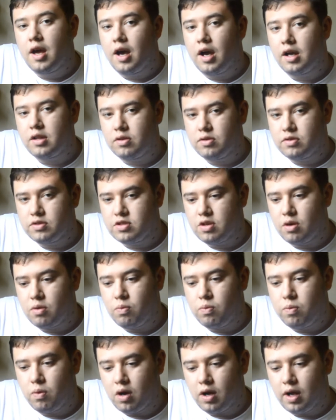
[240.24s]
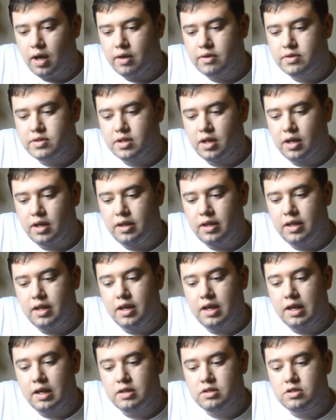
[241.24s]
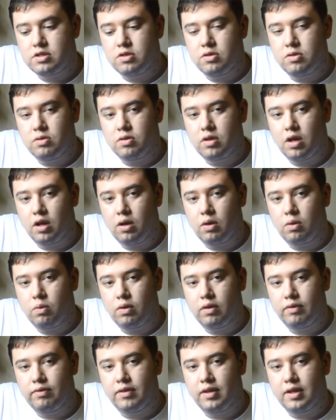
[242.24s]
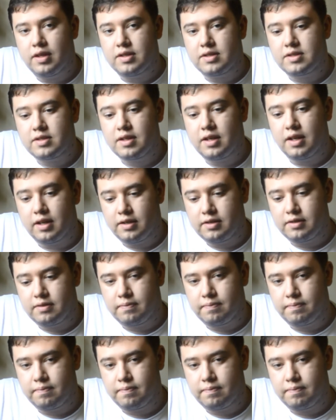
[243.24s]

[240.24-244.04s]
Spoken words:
and also what else I need to go with this kit.